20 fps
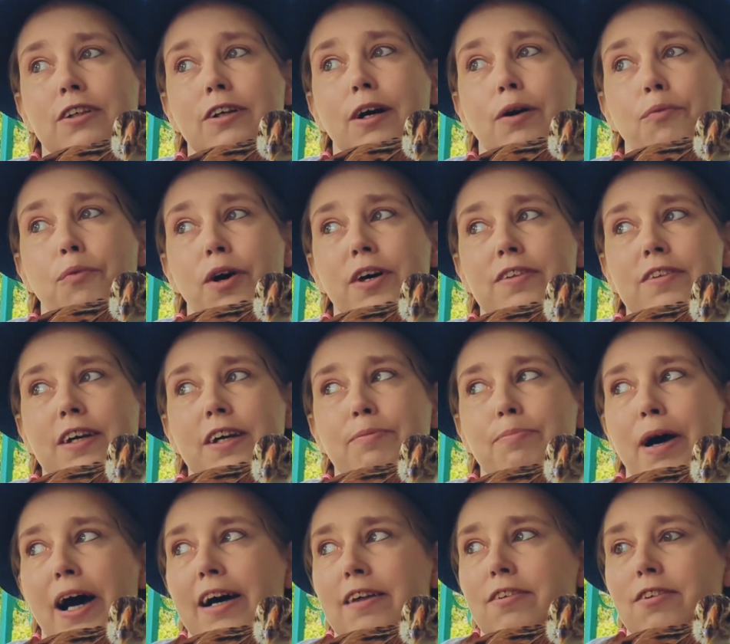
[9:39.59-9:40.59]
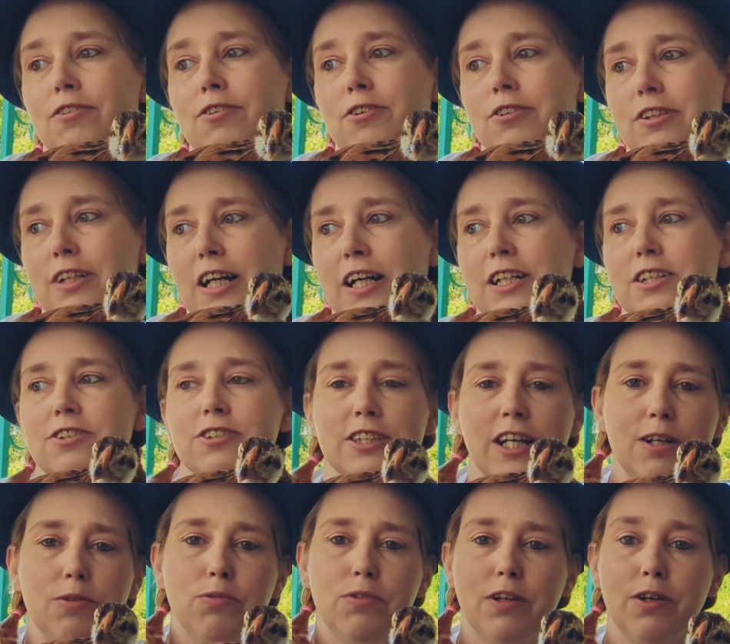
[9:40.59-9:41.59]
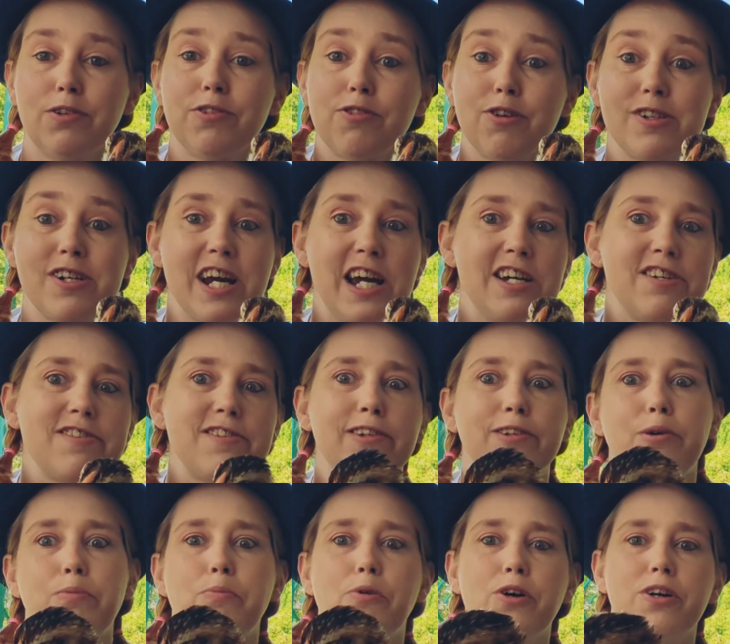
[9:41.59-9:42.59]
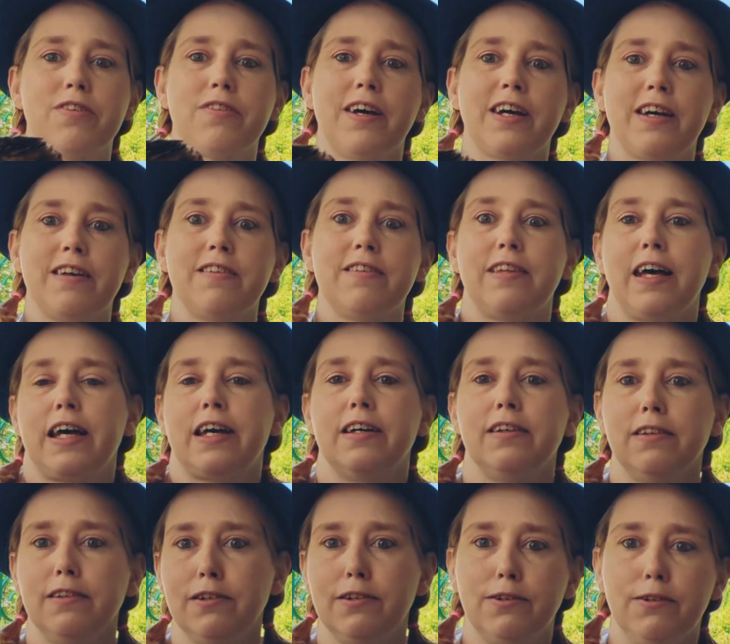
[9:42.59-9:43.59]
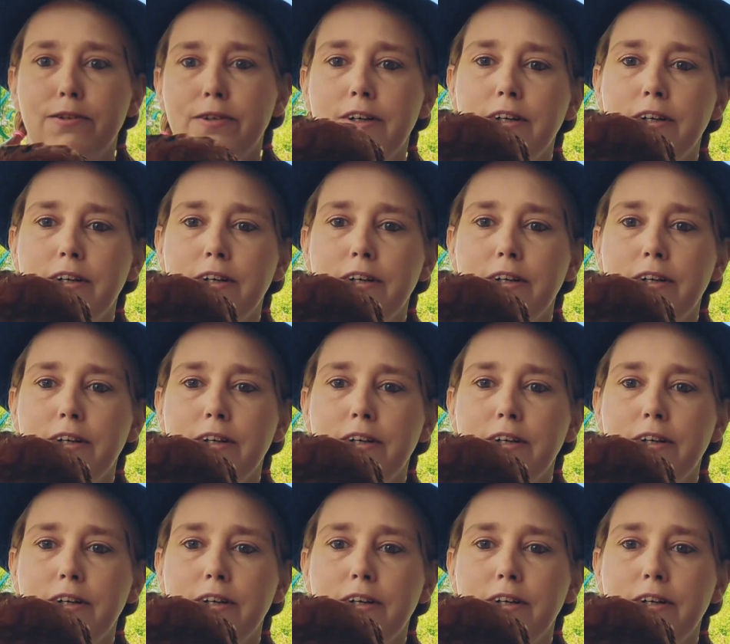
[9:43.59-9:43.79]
once they pass a certain age, they'll start changing a little more. It's like a second little